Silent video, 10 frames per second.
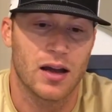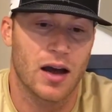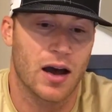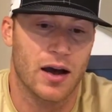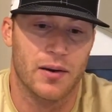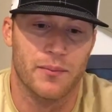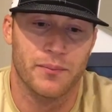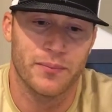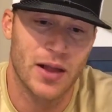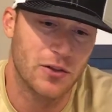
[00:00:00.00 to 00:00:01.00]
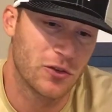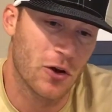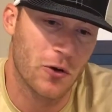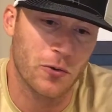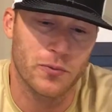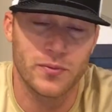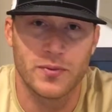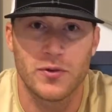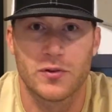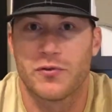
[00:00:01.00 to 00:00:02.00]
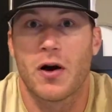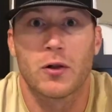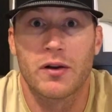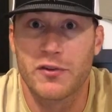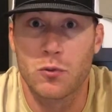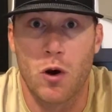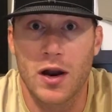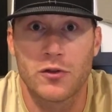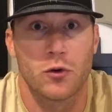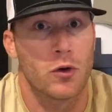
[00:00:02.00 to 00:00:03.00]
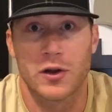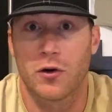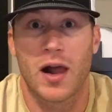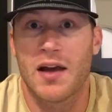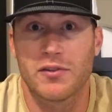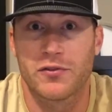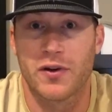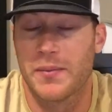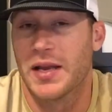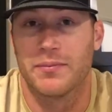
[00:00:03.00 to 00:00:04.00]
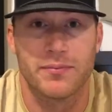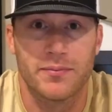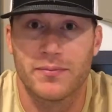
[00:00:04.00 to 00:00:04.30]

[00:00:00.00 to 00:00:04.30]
And so you could follow it if you wanted to, or you don't have to. I mean,